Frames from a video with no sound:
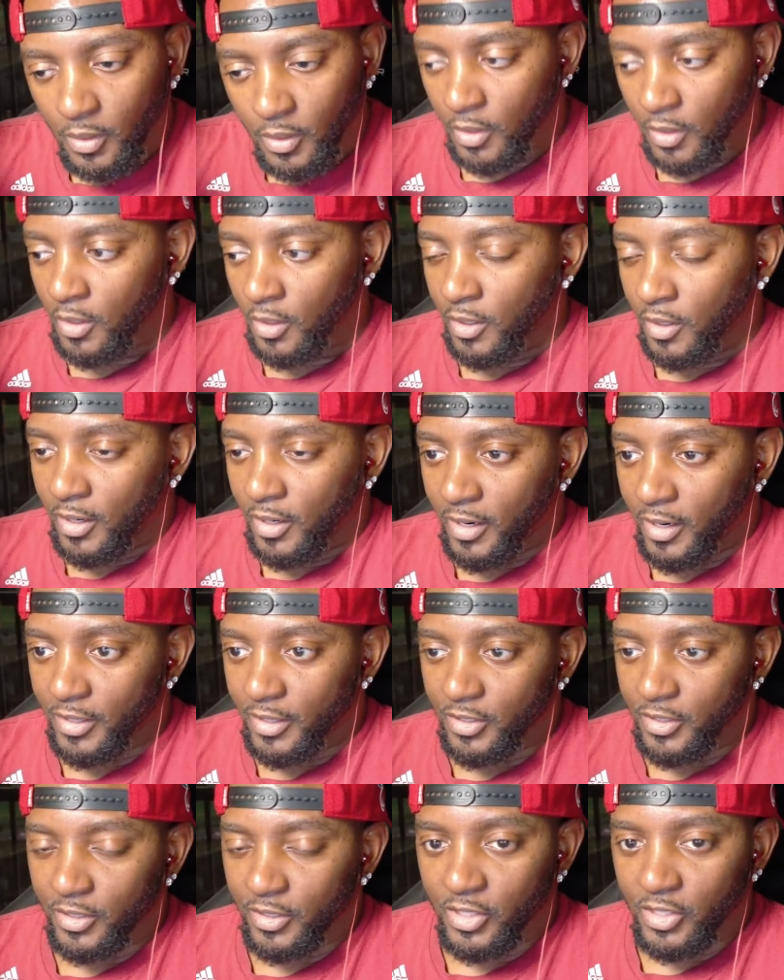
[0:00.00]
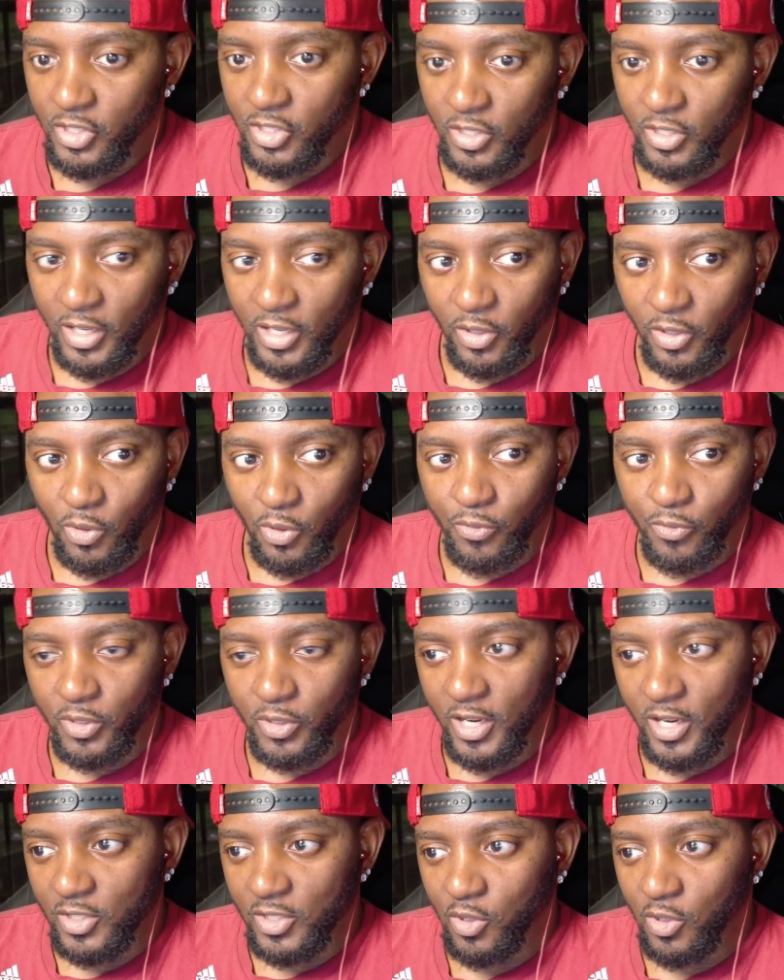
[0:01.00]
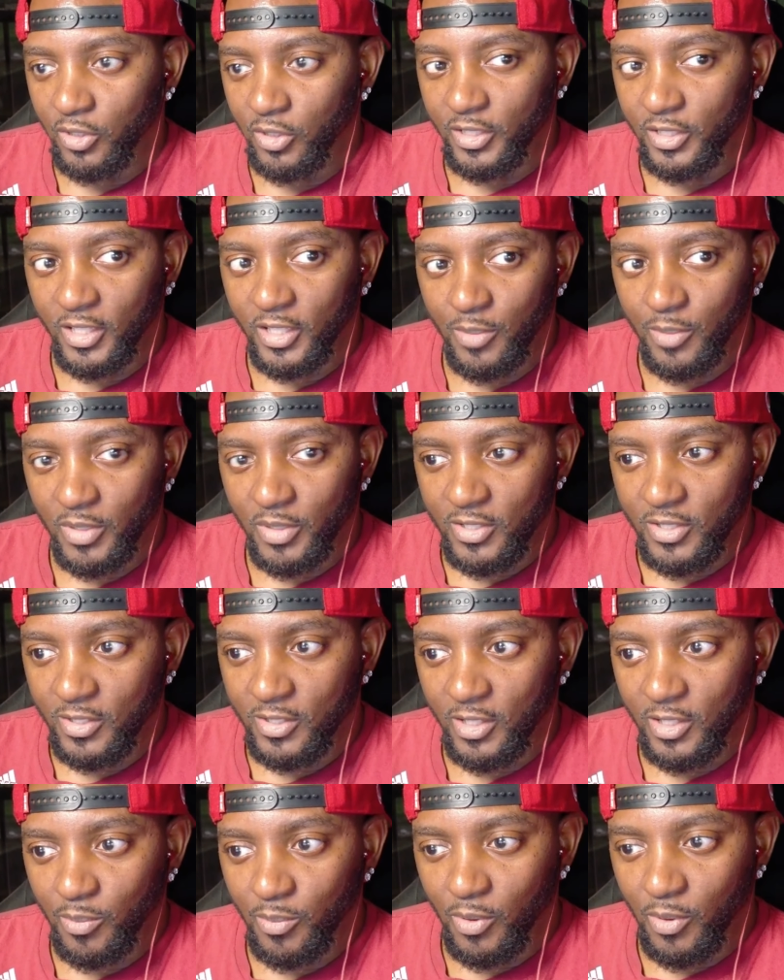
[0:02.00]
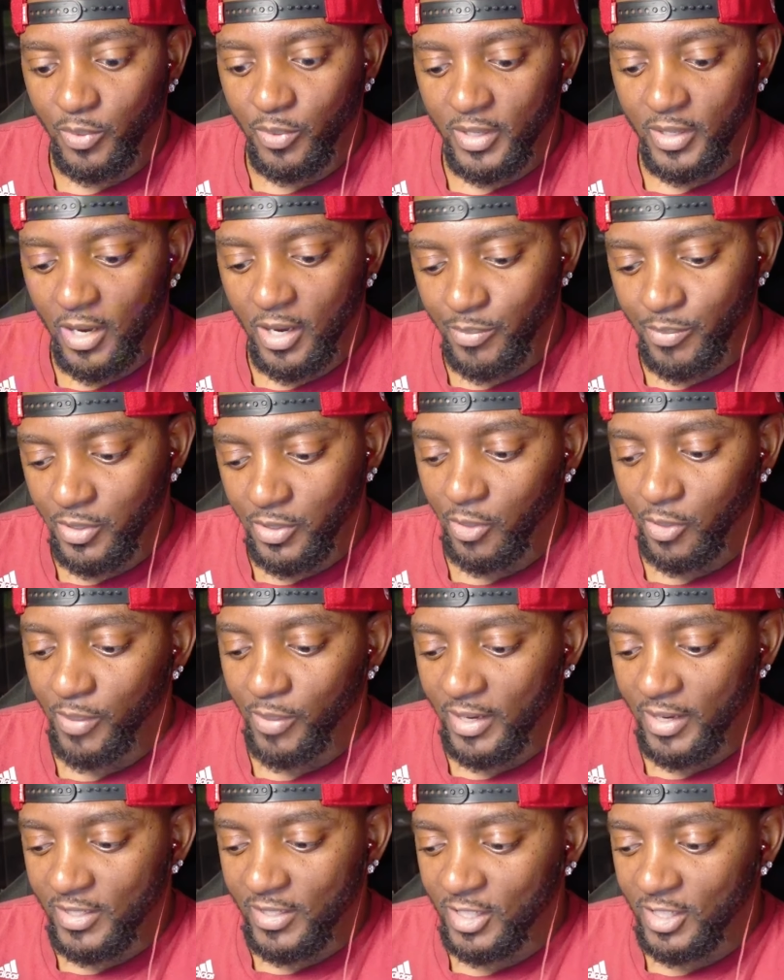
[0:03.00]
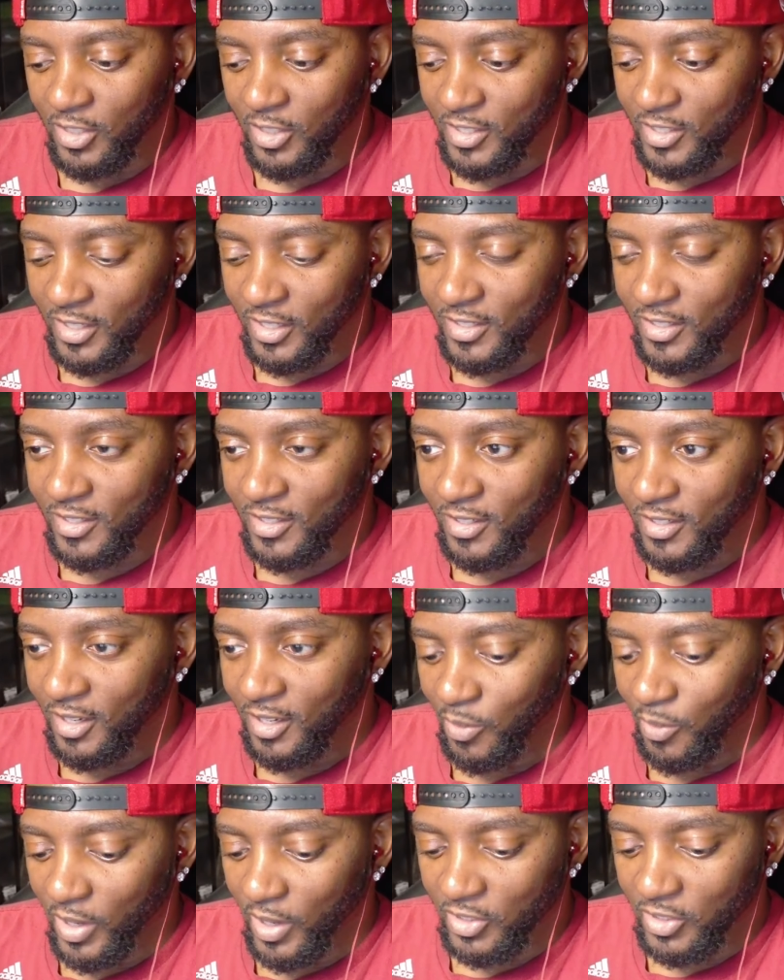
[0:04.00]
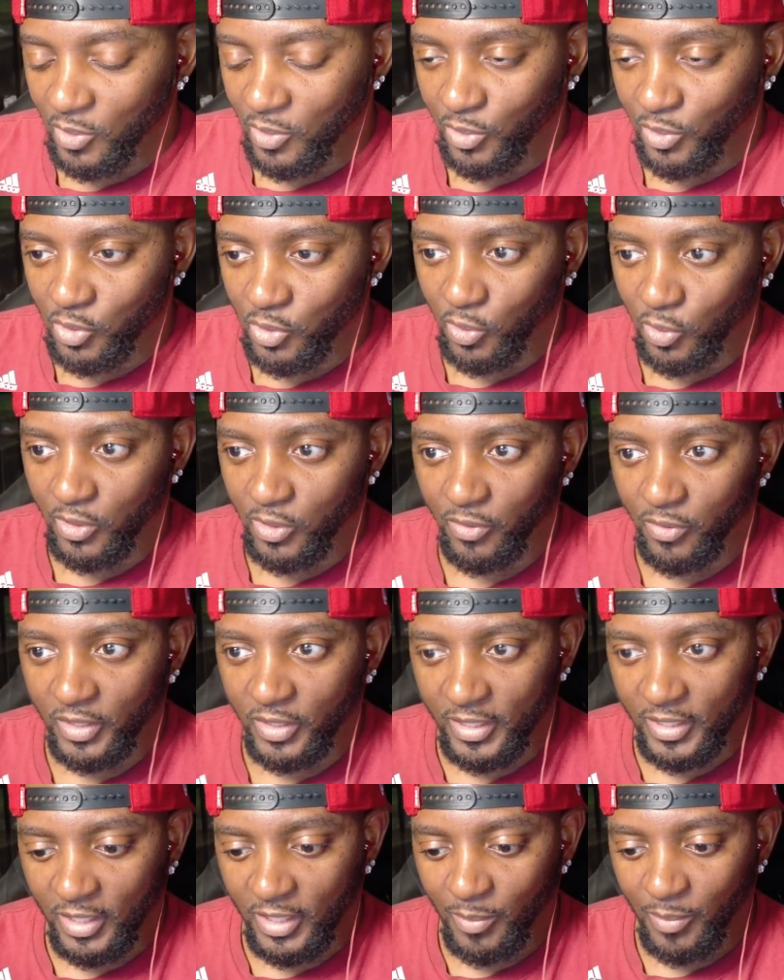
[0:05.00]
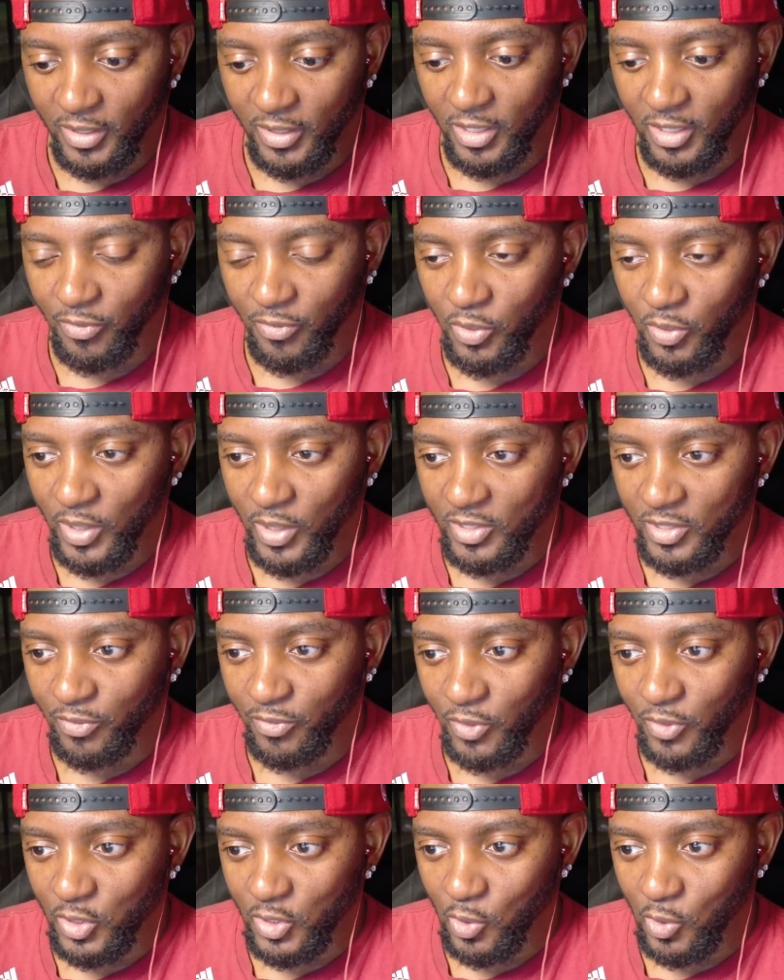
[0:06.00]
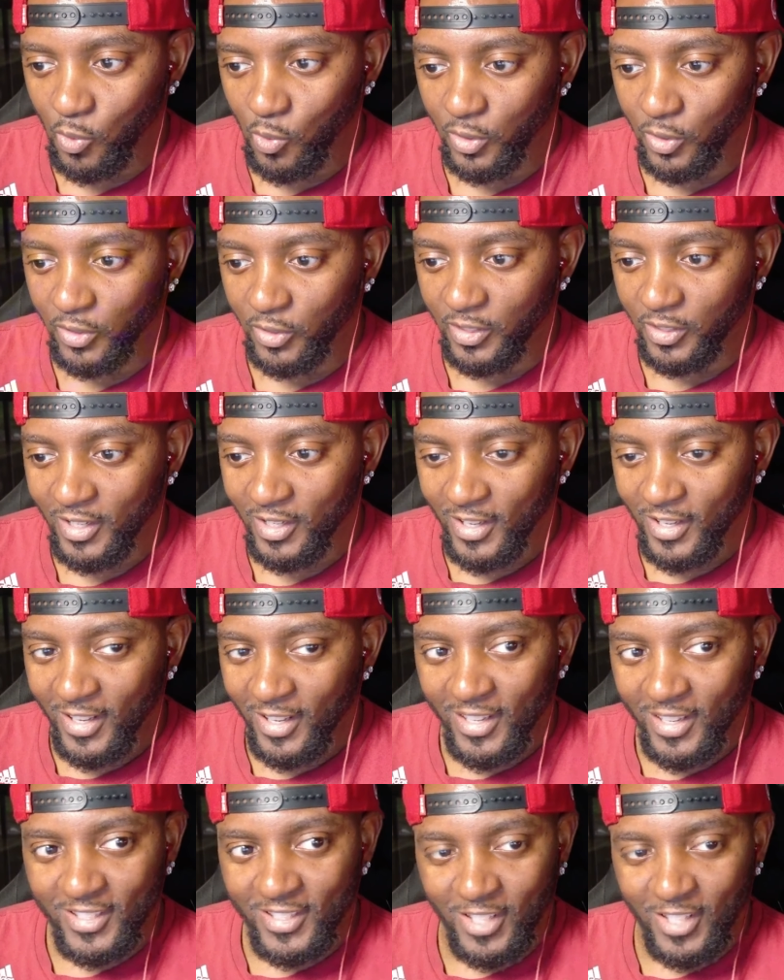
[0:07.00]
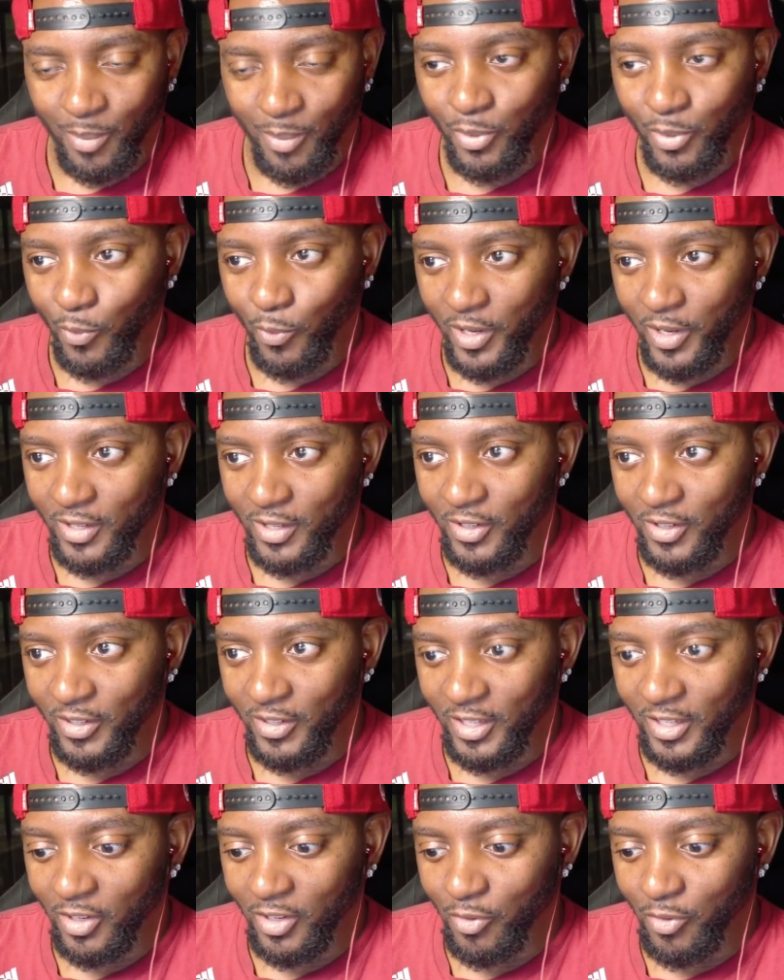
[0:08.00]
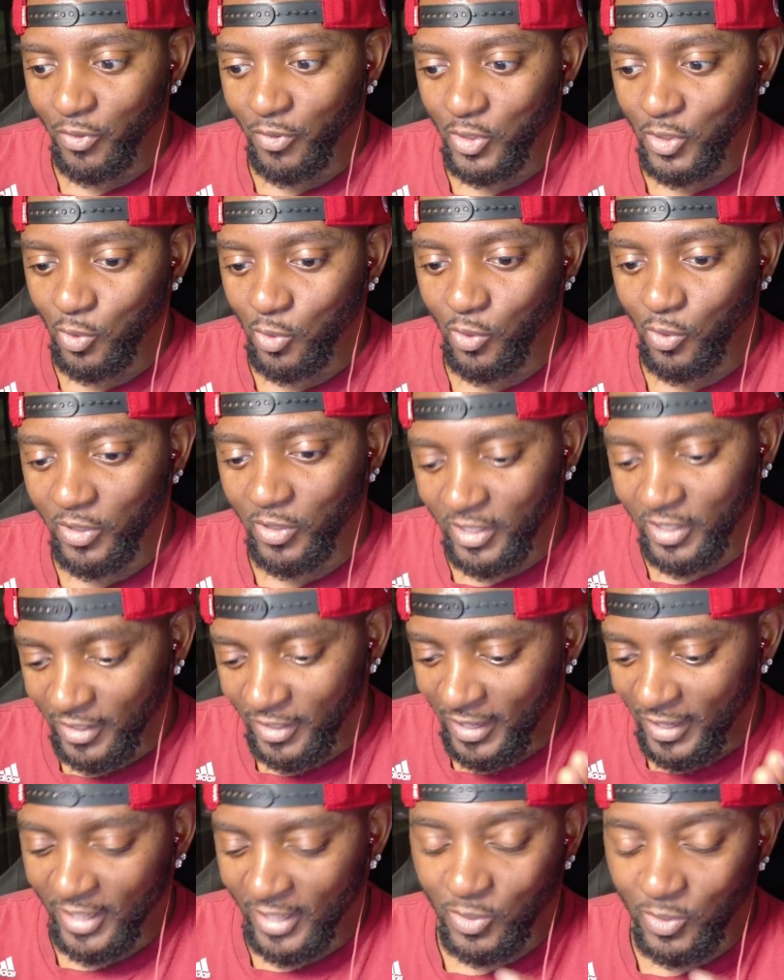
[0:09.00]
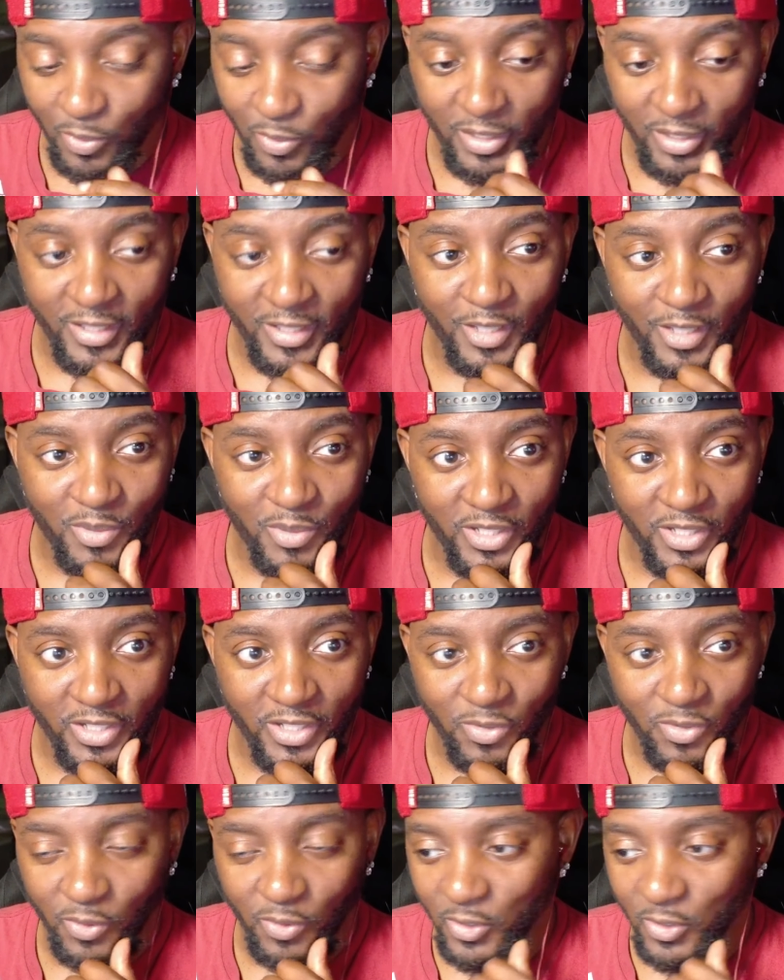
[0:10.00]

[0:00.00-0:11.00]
All right, Heat Nation. I don't know if you guys caught the game yesterday, but we got beat up by the Celtics. I watched the majority of the game. I definitely watched the first quarter, stepped away near the end of the first quarter, and that's when the game changed for us.